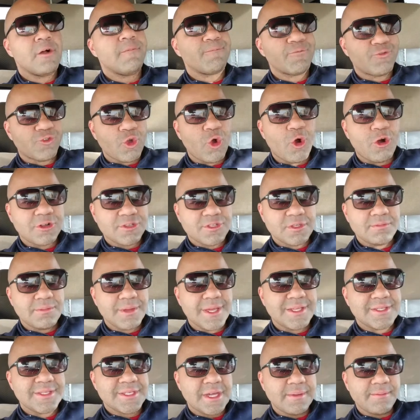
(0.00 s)
talk to me
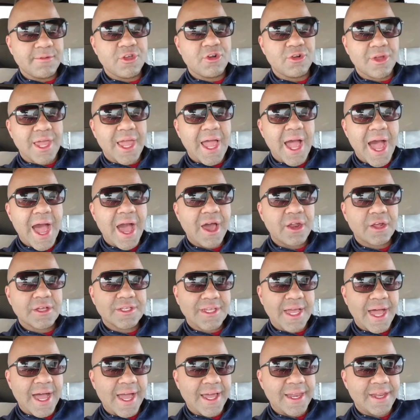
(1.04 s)
and tell me, okay, how does the
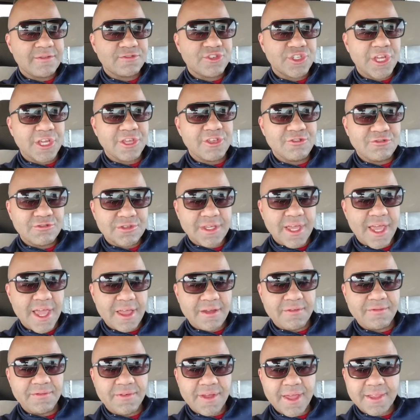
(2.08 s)
INFJ use the
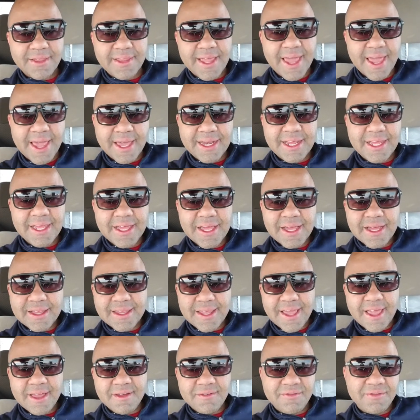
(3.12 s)
F, the NE,
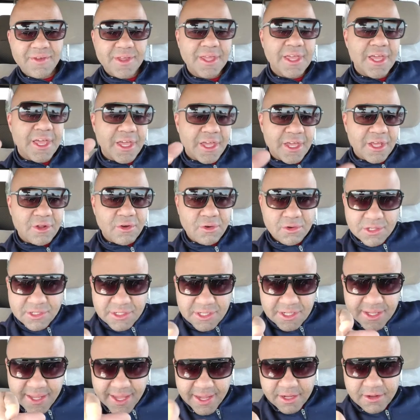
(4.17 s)
the FE in order to
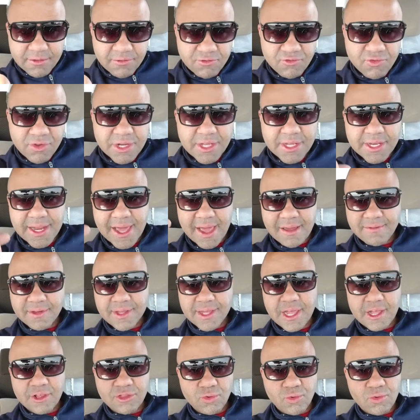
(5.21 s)
like really
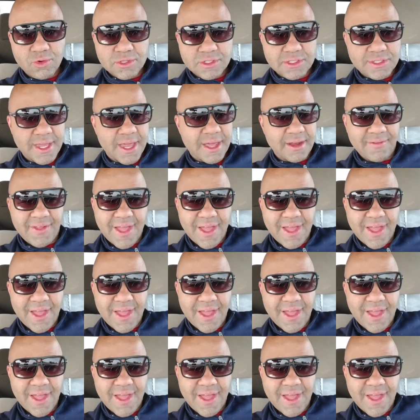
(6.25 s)
navigate towards that?